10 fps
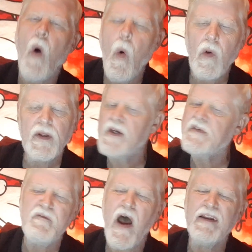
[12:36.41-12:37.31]

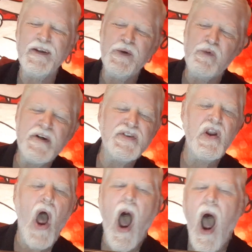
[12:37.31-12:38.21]
holiness finally
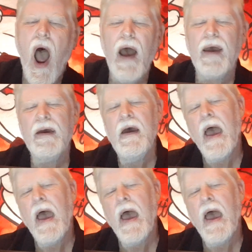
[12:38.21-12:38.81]
risen high